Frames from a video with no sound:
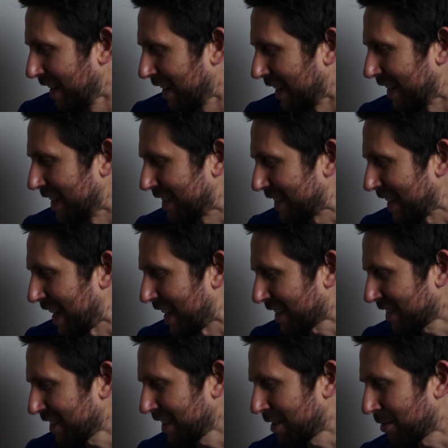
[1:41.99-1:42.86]
and it's
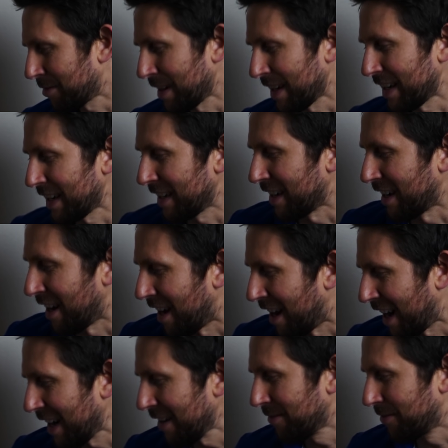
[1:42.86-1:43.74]
actually creating a
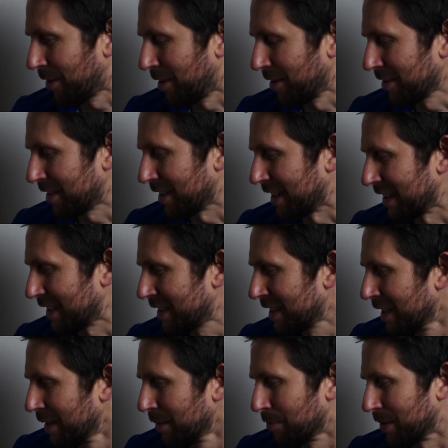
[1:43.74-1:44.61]
high
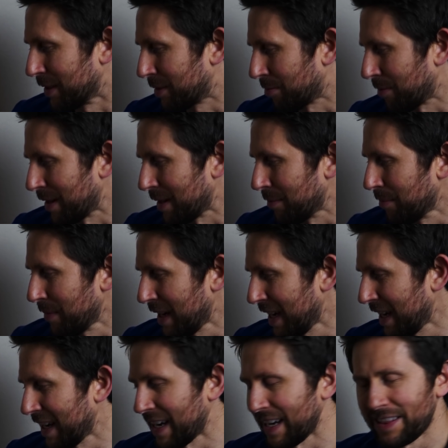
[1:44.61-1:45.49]
voltage between
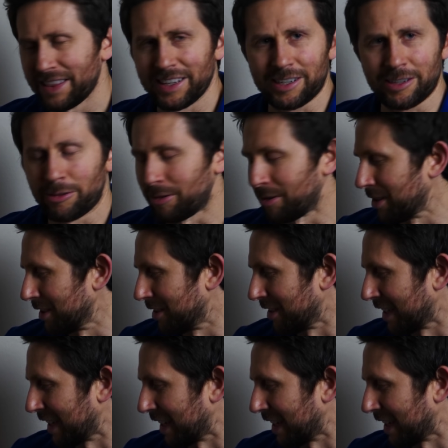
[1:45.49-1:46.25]
me and the coil